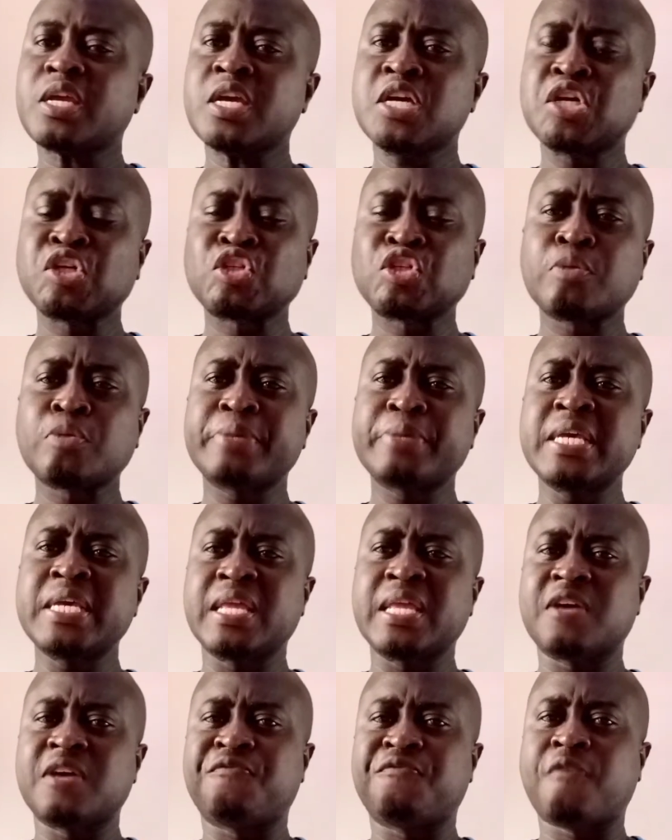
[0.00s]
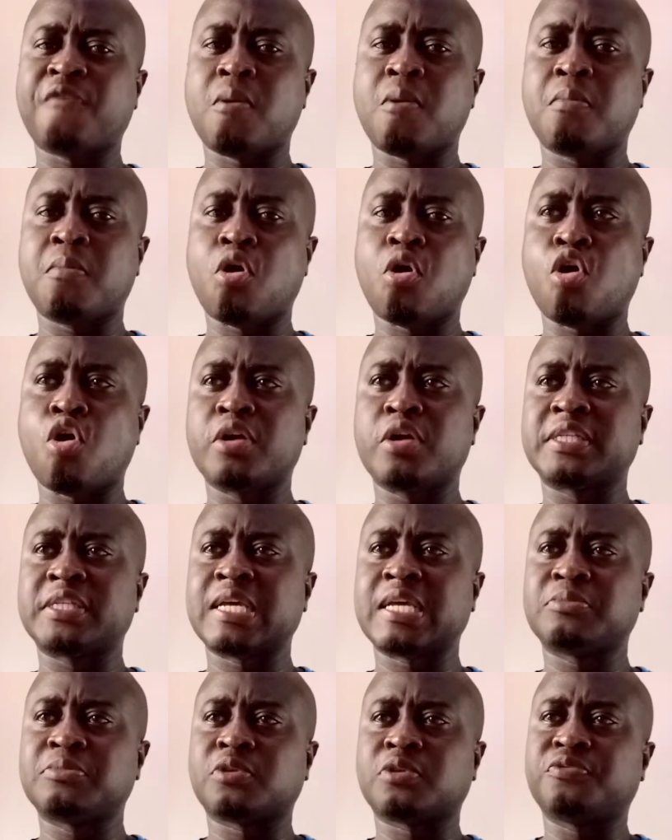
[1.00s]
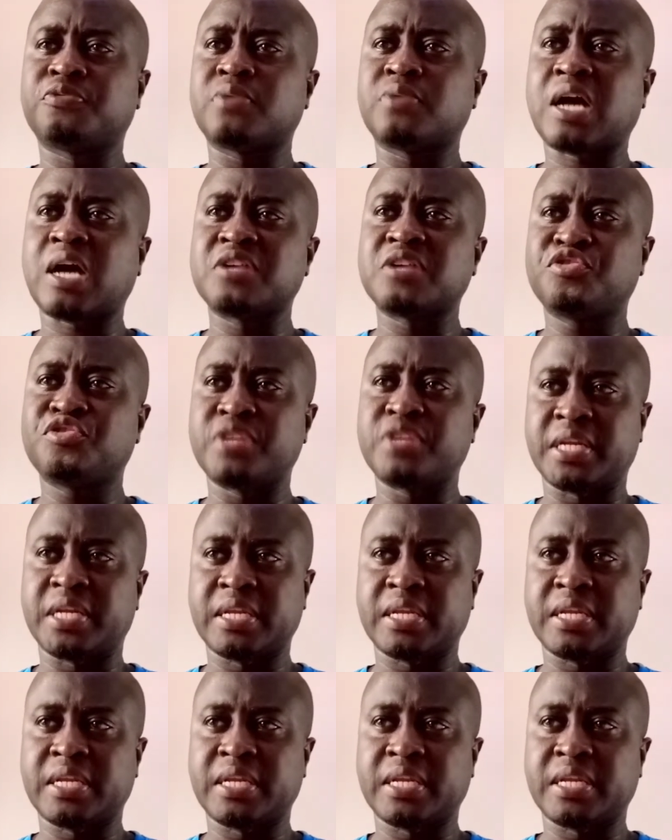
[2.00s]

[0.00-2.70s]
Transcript: It could also be in the form or in terms of country,